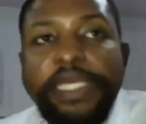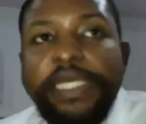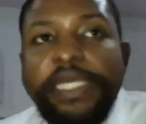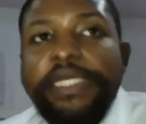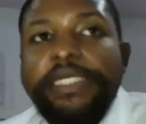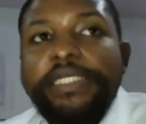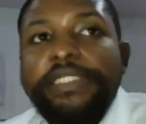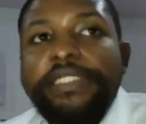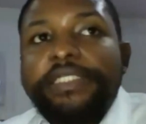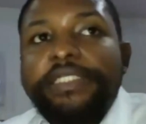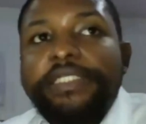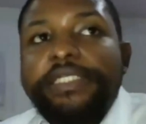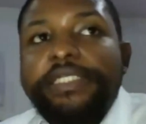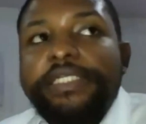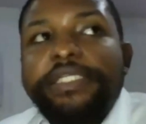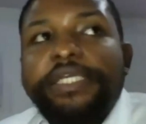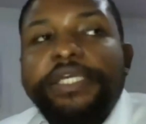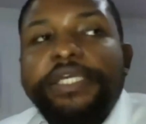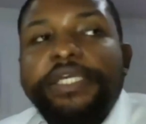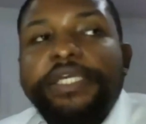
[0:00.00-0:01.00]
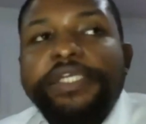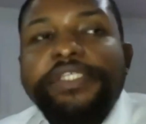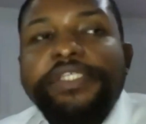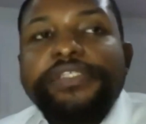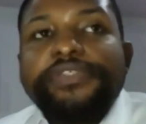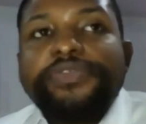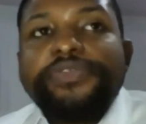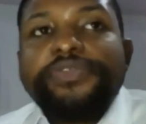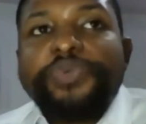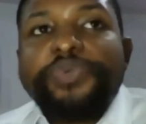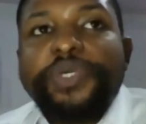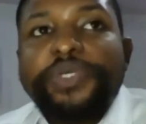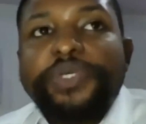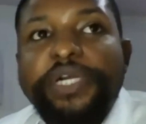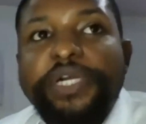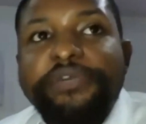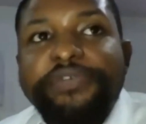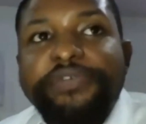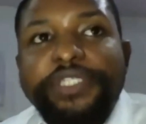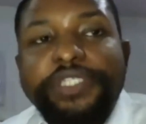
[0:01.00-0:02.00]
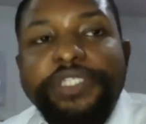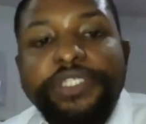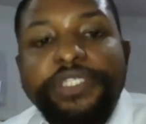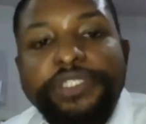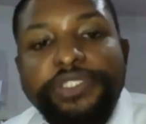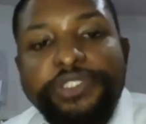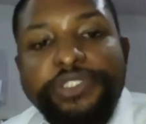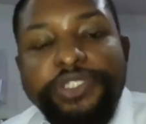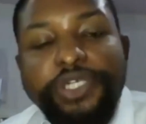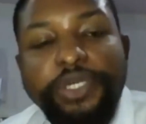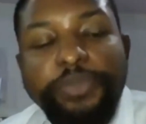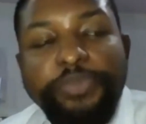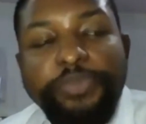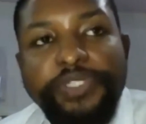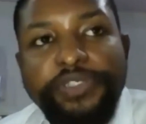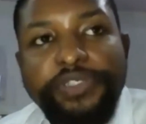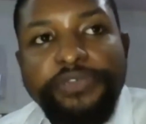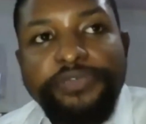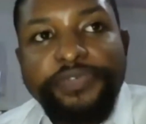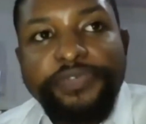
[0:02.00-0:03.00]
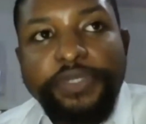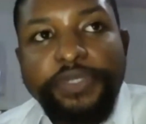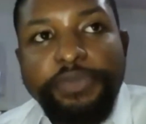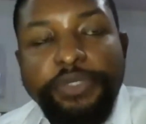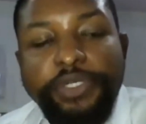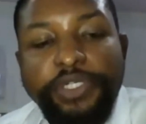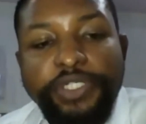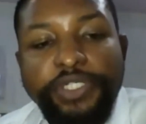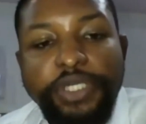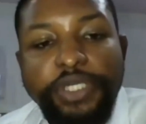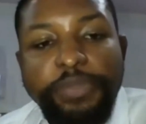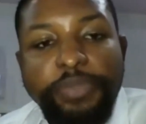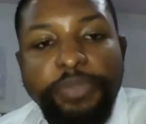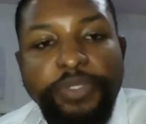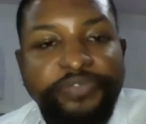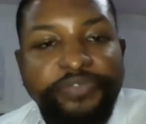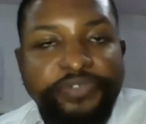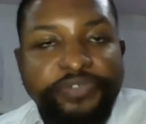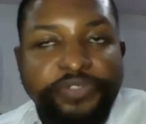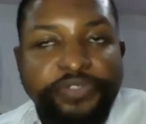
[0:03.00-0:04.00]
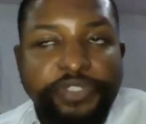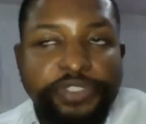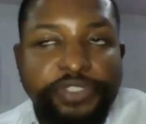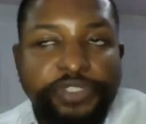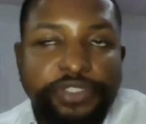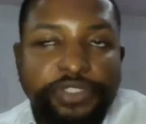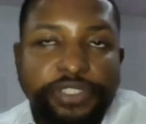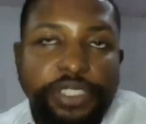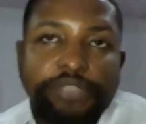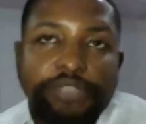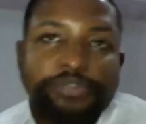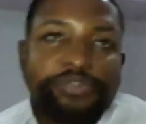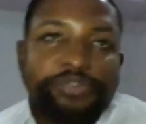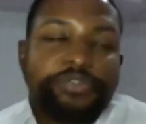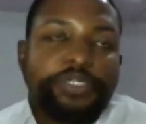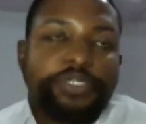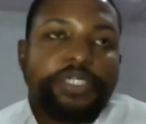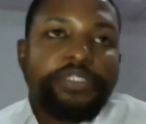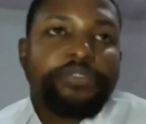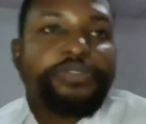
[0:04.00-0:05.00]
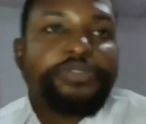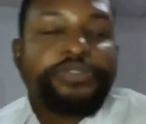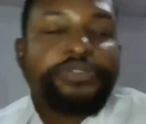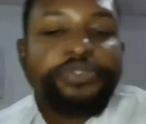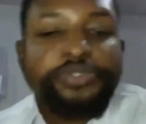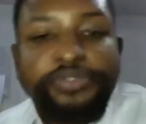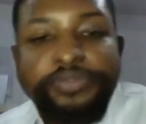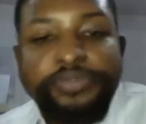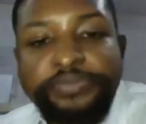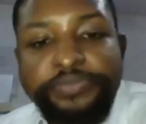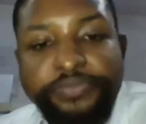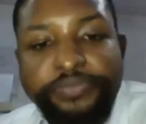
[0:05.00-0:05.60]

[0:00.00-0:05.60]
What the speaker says: And in cases where you have an intraoperative corneal perforation, how do you handle those?